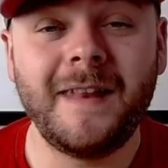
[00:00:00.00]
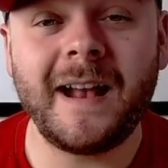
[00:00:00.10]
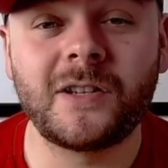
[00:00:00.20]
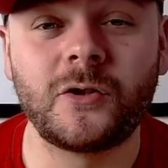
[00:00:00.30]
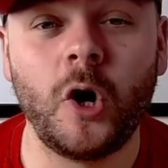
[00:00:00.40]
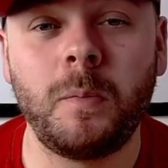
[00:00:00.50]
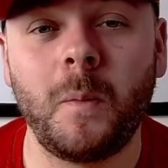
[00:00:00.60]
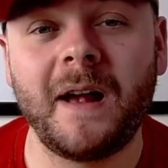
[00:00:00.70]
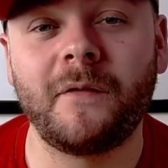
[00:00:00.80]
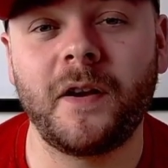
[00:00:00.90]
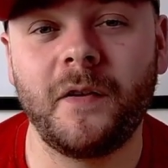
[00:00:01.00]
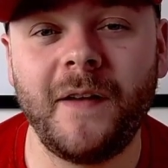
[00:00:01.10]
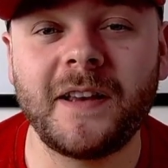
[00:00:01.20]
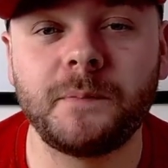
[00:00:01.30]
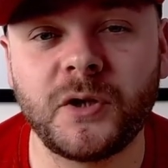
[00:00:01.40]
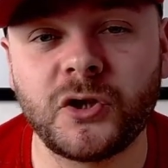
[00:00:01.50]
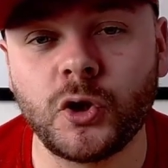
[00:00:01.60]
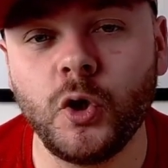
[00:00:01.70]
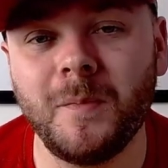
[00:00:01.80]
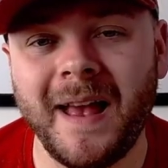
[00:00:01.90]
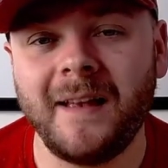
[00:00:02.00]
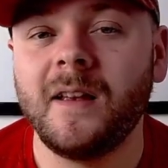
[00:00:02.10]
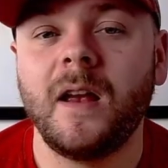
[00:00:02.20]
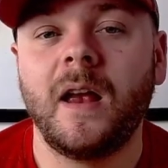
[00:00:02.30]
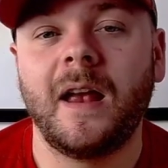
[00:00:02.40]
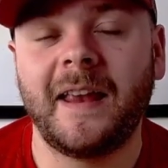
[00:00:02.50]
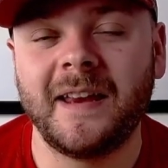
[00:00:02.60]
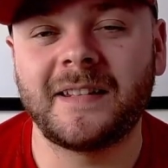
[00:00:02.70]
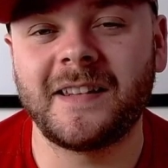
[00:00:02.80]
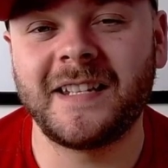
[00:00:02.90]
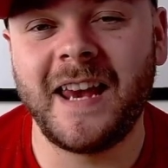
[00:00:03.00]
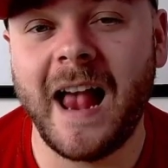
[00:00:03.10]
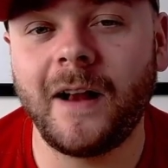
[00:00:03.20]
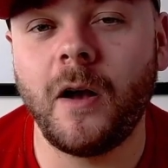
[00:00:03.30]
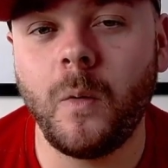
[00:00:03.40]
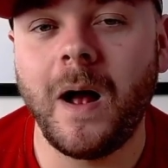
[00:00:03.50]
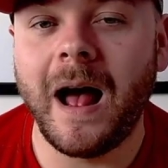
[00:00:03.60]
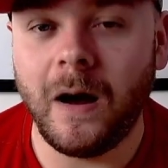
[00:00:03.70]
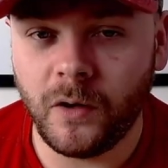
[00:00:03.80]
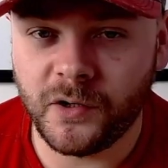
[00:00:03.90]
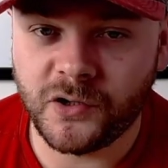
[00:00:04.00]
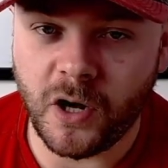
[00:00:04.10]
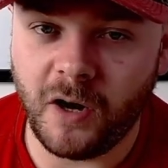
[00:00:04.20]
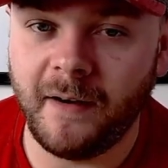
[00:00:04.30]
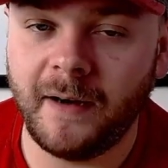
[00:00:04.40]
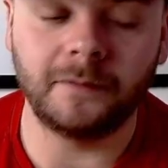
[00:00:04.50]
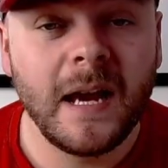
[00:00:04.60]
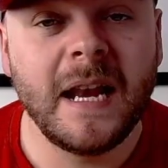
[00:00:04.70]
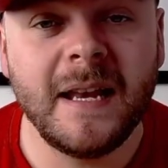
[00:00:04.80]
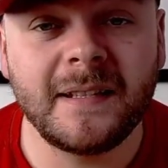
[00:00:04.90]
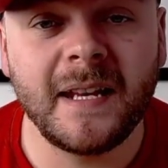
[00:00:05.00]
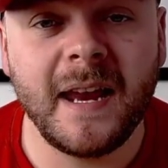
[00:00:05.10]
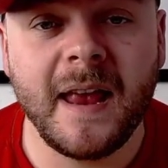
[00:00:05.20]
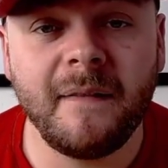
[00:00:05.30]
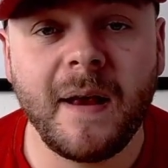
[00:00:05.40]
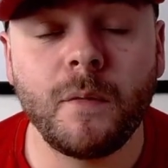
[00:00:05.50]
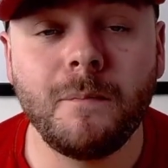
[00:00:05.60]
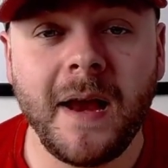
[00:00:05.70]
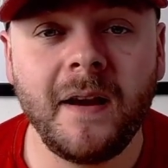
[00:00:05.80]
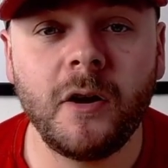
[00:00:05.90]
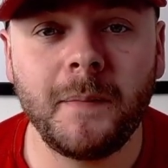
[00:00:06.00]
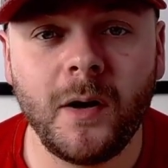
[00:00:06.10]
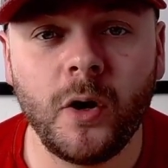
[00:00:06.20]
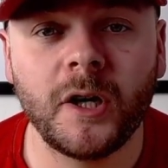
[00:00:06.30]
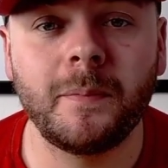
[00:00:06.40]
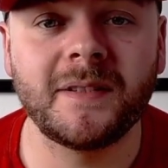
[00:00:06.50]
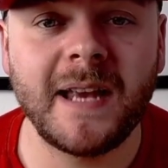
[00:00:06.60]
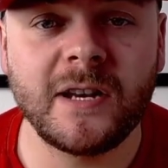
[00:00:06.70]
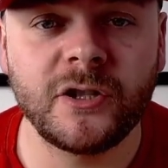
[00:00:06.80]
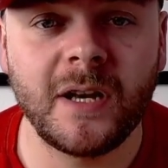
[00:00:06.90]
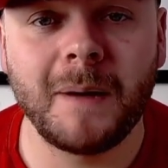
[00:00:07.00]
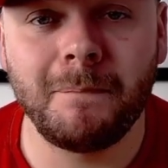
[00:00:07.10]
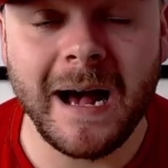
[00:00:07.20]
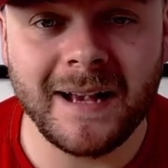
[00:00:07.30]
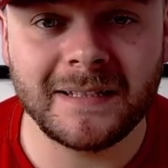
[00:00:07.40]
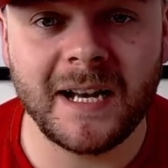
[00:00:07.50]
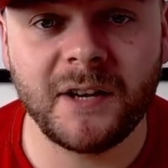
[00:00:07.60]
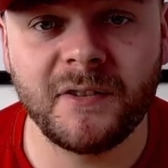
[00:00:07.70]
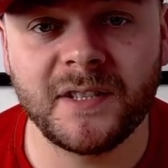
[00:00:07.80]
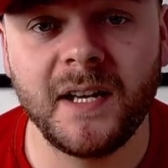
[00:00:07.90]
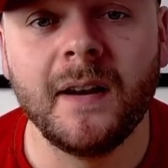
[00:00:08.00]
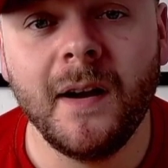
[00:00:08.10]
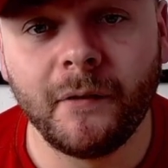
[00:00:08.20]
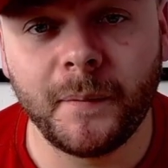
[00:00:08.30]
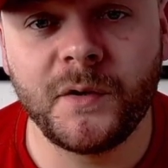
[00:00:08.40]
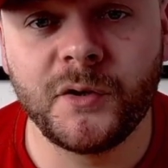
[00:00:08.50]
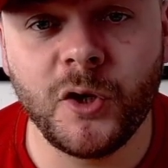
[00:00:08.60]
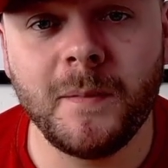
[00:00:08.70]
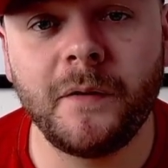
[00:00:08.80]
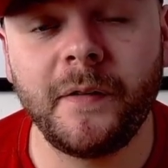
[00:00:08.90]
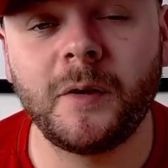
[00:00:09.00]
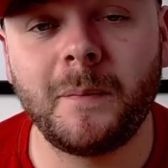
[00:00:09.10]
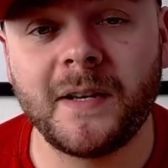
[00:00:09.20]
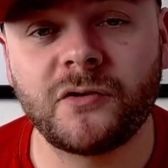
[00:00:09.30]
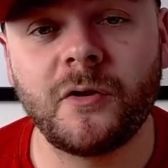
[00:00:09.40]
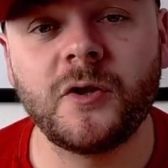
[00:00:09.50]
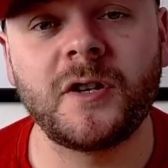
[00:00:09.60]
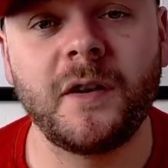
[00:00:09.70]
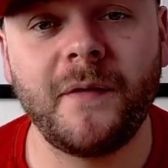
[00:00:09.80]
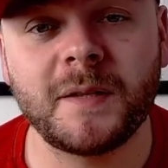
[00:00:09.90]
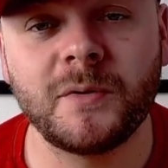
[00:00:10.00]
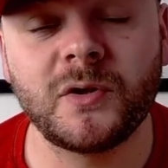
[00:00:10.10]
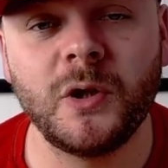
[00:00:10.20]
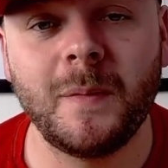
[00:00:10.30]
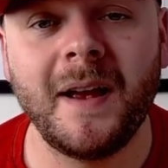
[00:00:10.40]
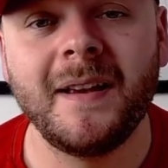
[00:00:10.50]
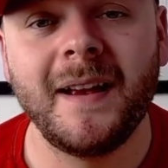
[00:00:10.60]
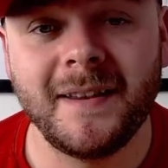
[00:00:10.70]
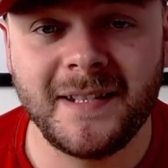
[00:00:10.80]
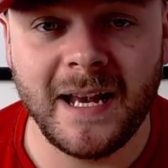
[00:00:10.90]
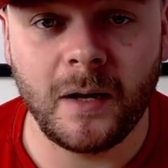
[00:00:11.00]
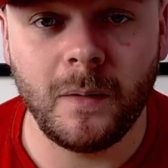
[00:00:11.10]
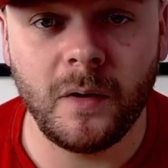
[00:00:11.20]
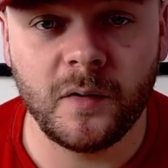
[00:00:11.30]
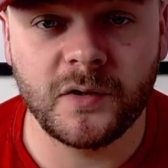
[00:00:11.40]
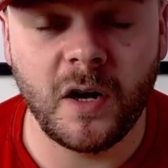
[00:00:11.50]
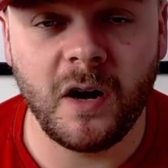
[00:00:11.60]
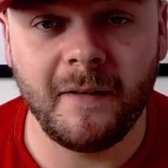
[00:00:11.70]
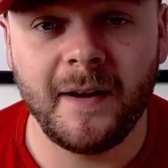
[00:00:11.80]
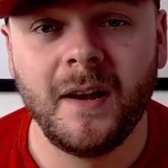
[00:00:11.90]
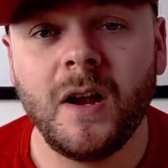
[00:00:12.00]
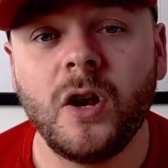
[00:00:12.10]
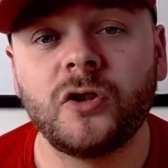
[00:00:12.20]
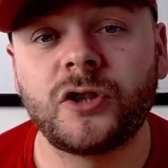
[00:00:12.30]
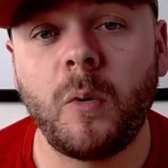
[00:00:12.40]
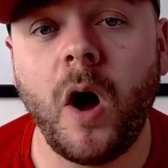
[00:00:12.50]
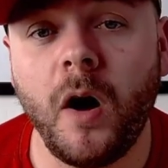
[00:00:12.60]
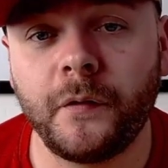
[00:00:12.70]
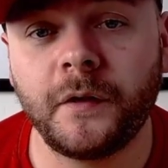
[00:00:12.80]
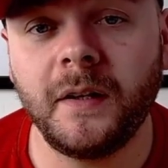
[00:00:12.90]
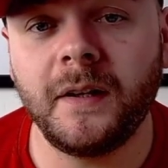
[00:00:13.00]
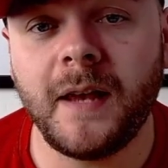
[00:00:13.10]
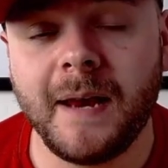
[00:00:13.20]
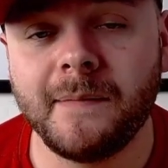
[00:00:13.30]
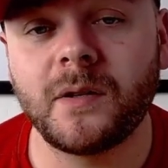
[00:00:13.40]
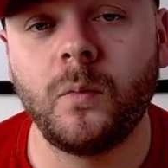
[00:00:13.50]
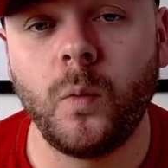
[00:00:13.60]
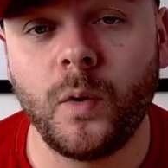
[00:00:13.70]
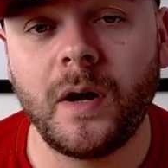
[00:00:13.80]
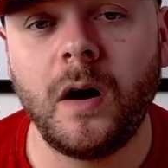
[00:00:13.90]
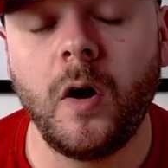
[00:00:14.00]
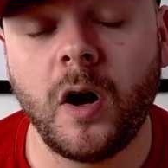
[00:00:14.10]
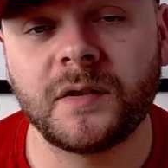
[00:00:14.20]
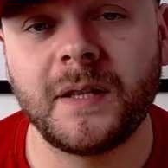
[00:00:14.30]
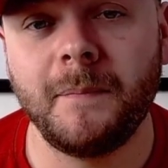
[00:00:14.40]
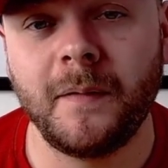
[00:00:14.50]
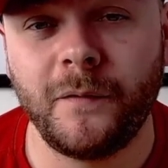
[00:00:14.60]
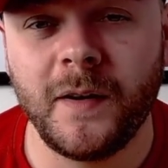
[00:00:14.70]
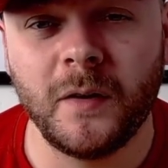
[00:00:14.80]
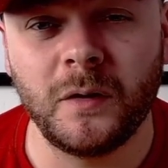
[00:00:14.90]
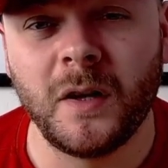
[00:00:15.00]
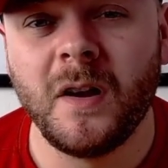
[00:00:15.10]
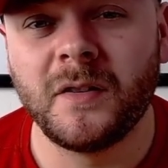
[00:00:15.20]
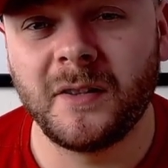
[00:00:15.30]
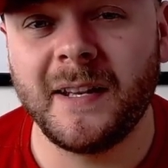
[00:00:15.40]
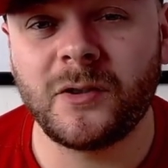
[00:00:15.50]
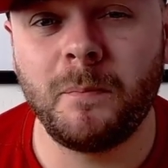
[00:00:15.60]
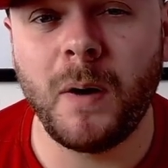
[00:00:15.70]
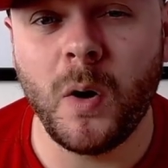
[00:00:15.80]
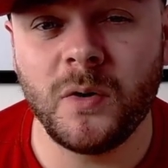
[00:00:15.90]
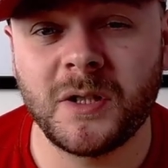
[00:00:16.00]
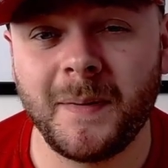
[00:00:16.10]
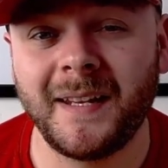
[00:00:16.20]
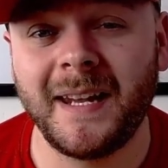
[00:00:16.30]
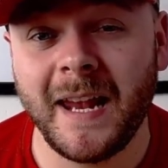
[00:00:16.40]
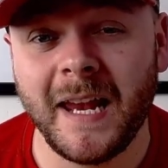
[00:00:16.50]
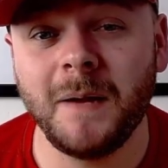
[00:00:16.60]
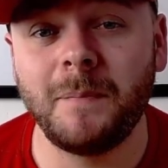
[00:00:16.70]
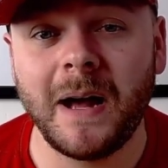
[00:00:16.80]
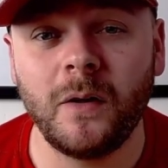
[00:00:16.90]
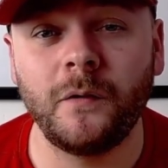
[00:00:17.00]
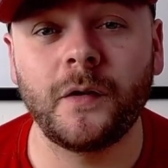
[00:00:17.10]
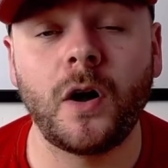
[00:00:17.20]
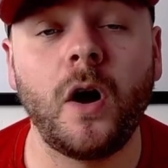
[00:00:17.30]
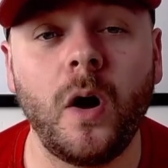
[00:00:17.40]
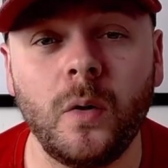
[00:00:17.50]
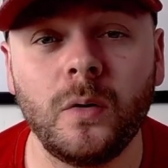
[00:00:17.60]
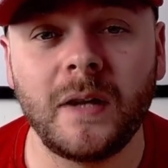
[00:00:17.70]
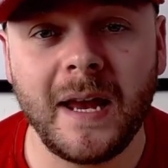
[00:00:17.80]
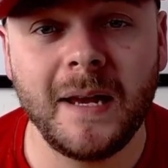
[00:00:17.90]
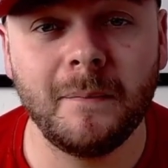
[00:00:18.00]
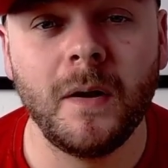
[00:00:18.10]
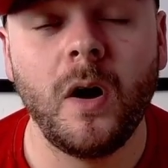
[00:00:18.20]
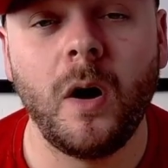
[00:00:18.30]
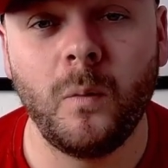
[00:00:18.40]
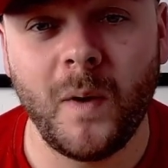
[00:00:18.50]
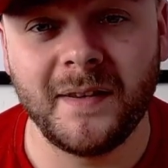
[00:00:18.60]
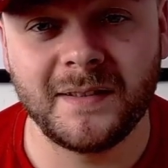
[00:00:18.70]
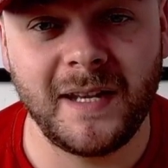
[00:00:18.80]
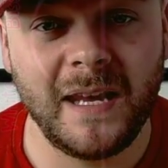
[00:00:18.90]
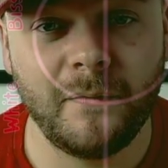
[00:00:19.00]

Next up, we have José Bissouma against Thiago Alcantara. In this key area, we're mainly going to be looking at possession and pass accuracy from the 2 midfield maestros, José Bissouma and Thiago Alcantara. So often games are won and lost in midfield, so this could pose to be the key battle for the whole game on Wednesday